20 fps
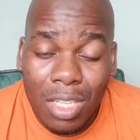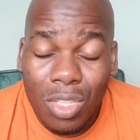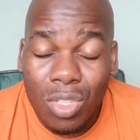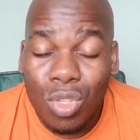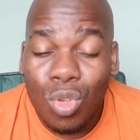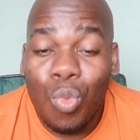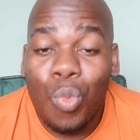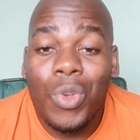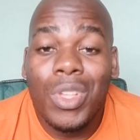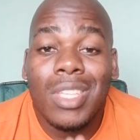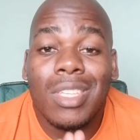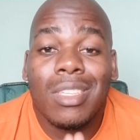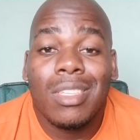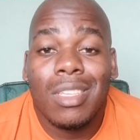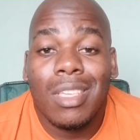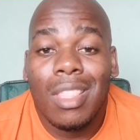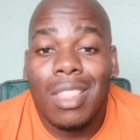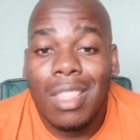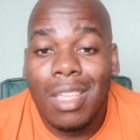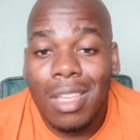So we
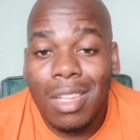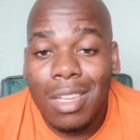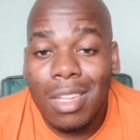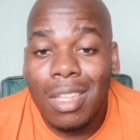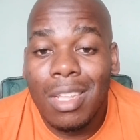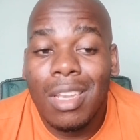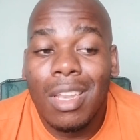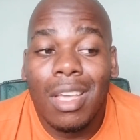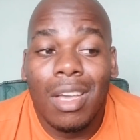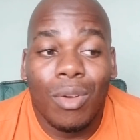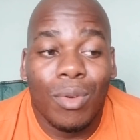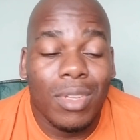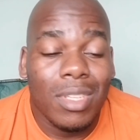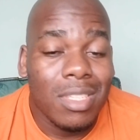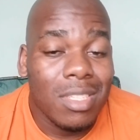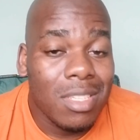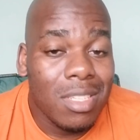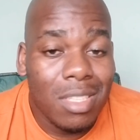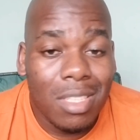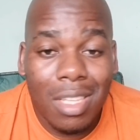see that in our
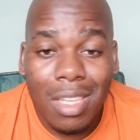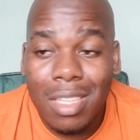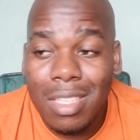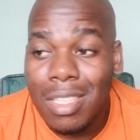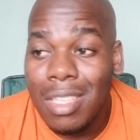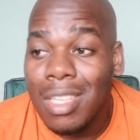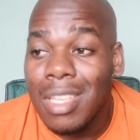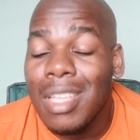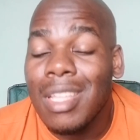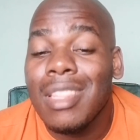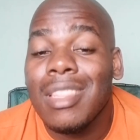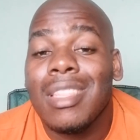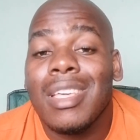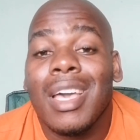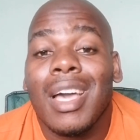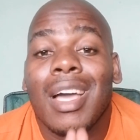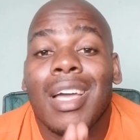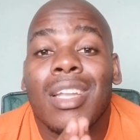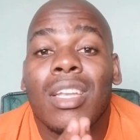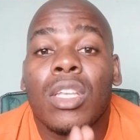sisters, they
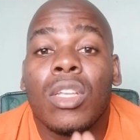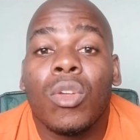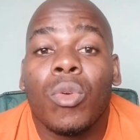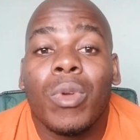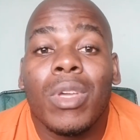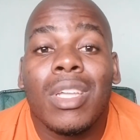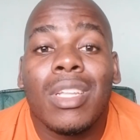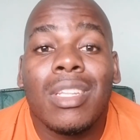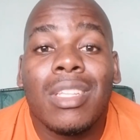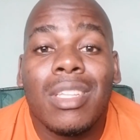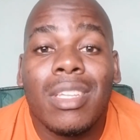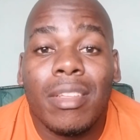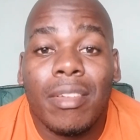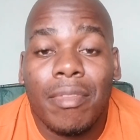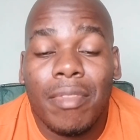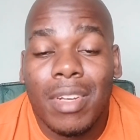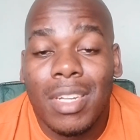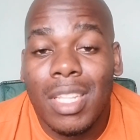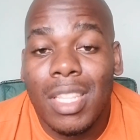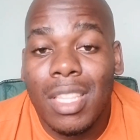are doing
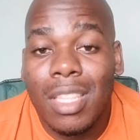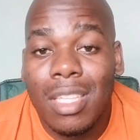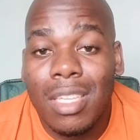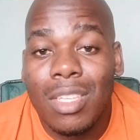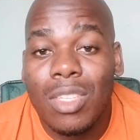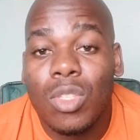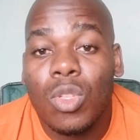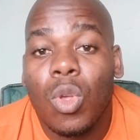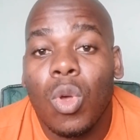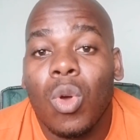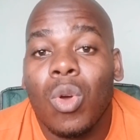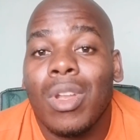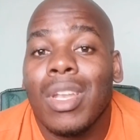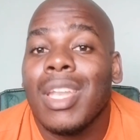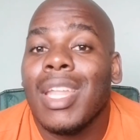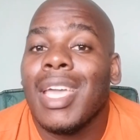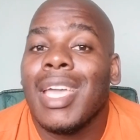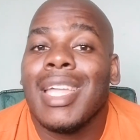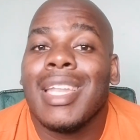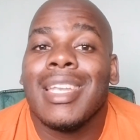different things
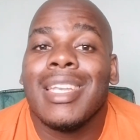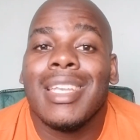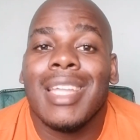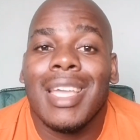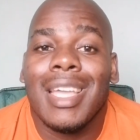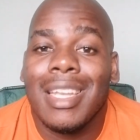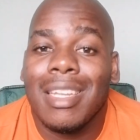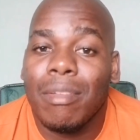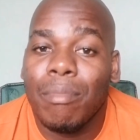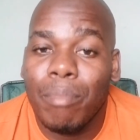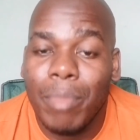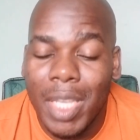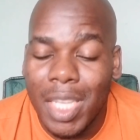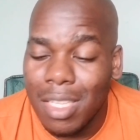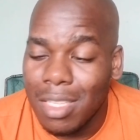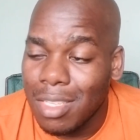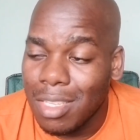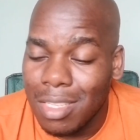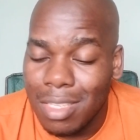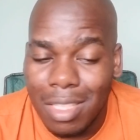on a daily
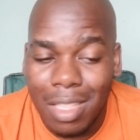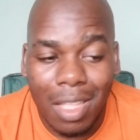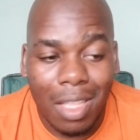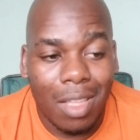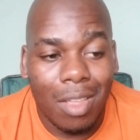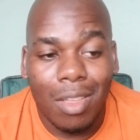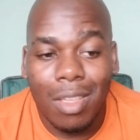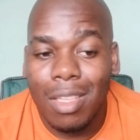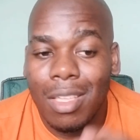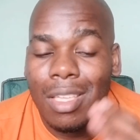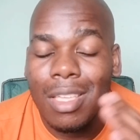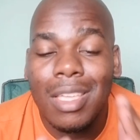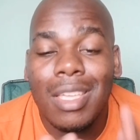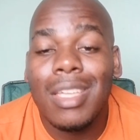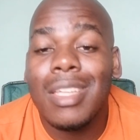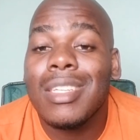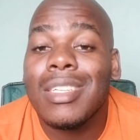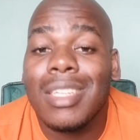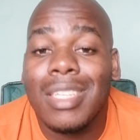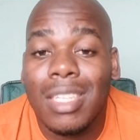basis, like
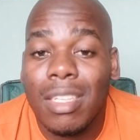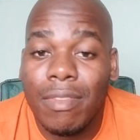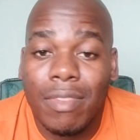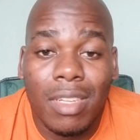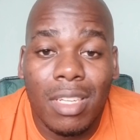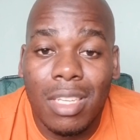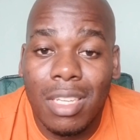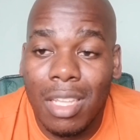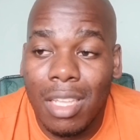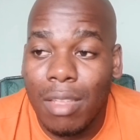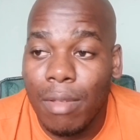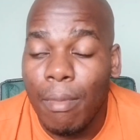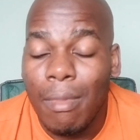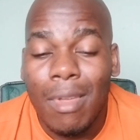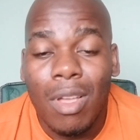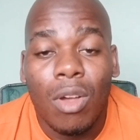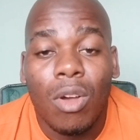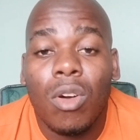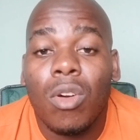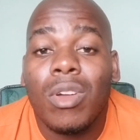each and every day
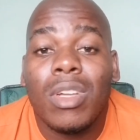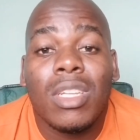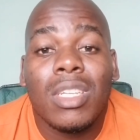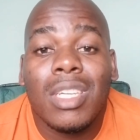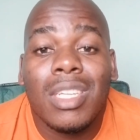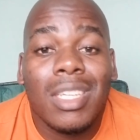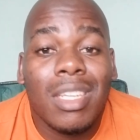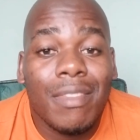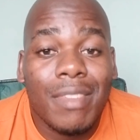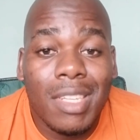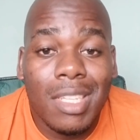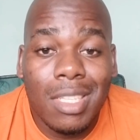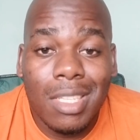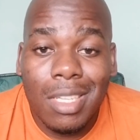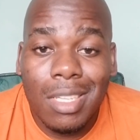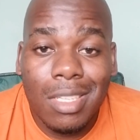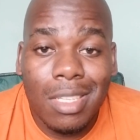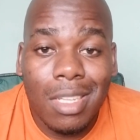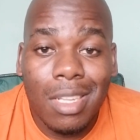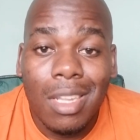or each and every
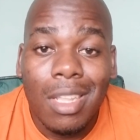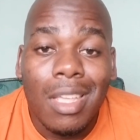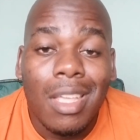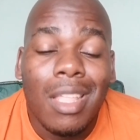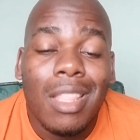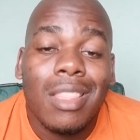season